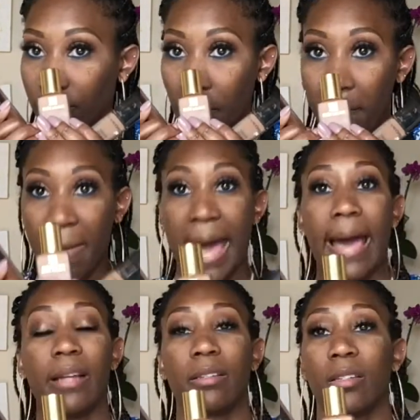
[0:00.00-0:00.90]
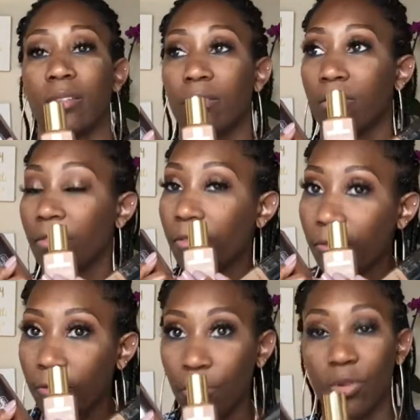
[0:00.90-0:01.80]
matte
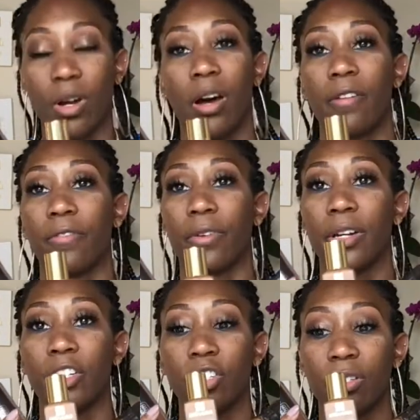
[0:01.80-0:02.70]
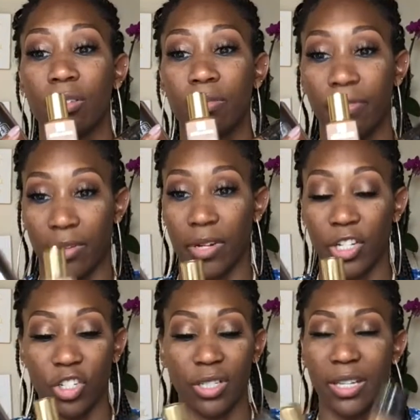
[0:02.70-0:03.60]
full coverage foundations.